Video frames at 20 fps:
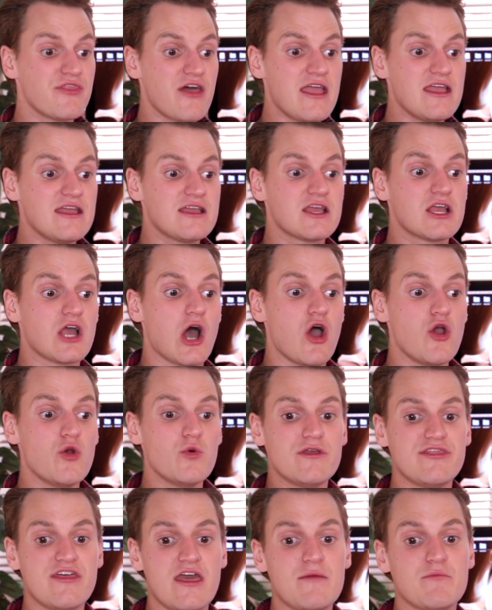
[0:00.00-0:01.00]
but they go
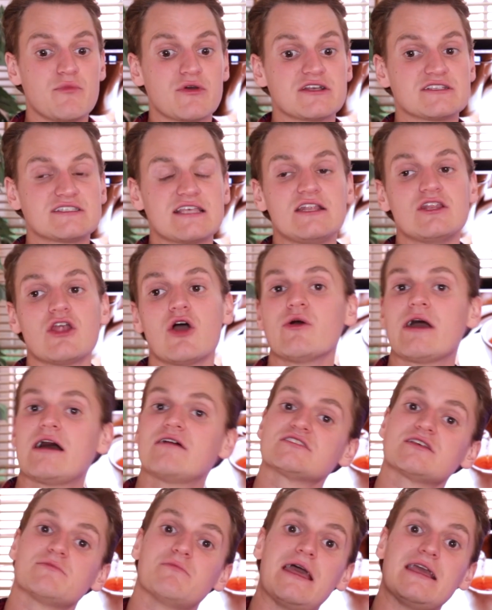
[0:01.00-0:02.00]
with it because they know
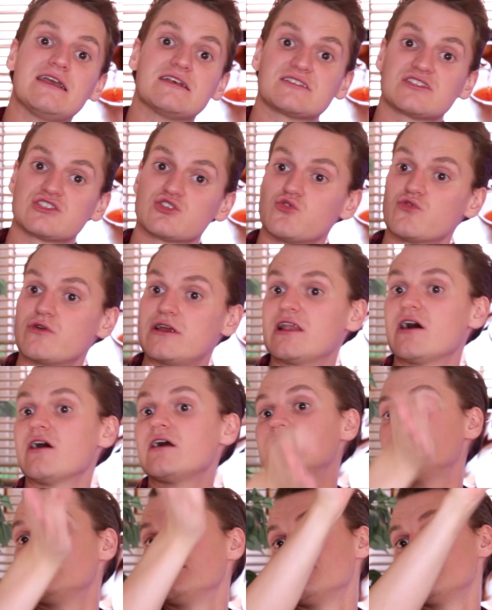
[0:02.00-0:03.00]
how to make a
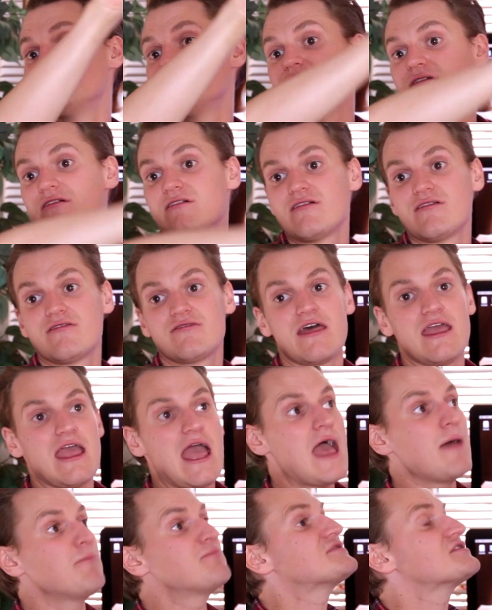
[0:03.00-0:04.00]
storyline. They
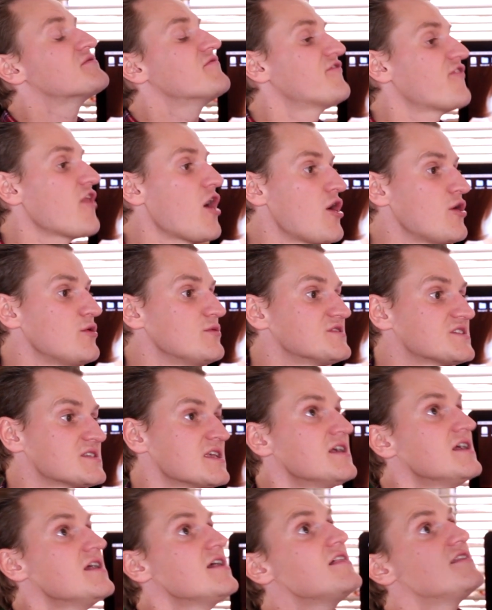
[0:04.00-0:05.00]
ebbs and flows.
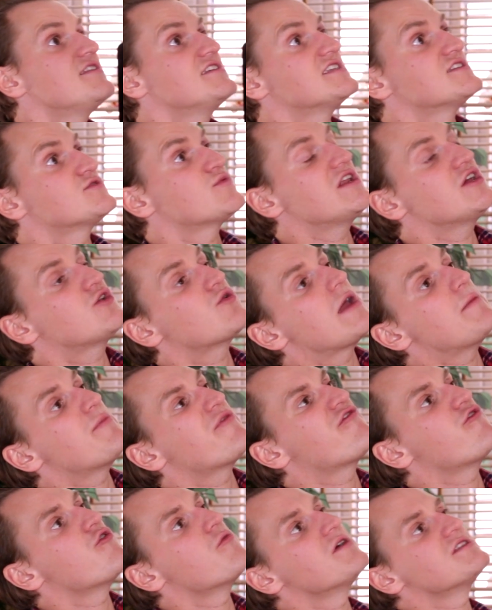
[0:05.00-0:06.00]
This is really great
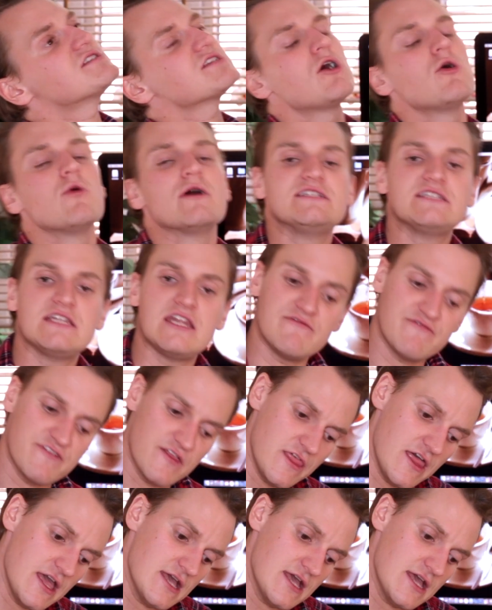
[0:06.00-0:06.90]
performance. Oh, I did it for